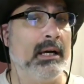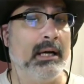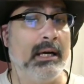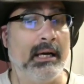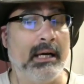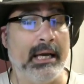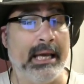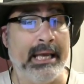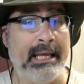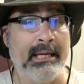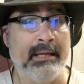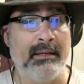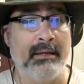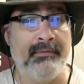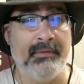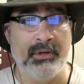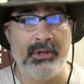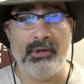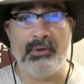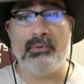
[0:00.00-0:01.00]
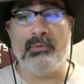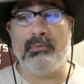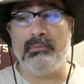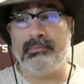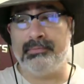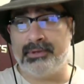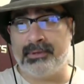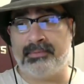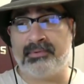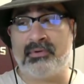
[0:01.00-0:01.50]
And if you do
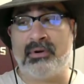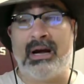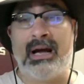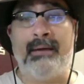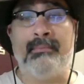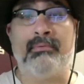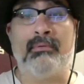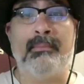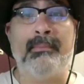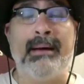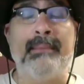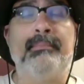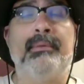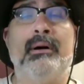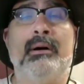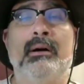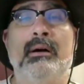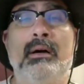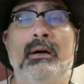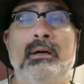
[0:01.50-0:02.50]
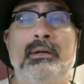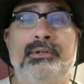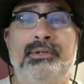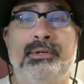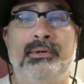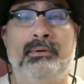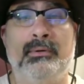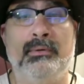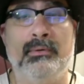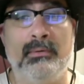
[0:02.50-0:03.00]
subscribe, remember
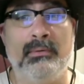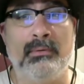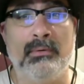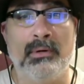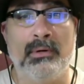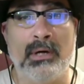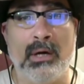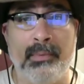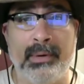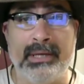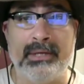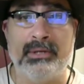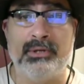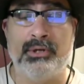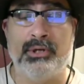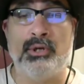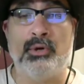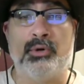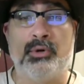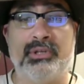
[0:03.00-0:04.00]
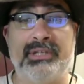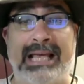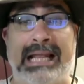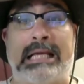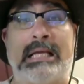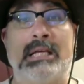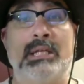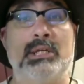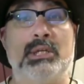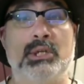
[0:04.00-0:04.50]
to go into your
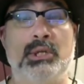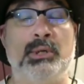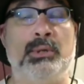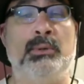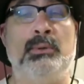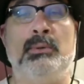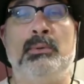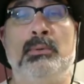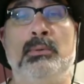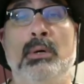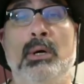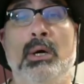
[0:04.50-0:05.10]
settings to